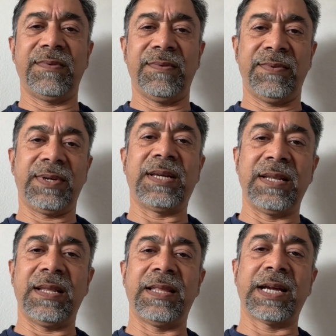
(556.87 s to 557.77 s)

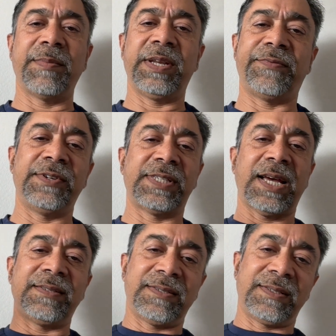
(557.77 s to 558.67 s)
they come in different
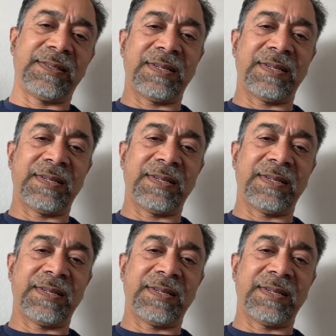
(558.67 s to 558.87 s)
sizes.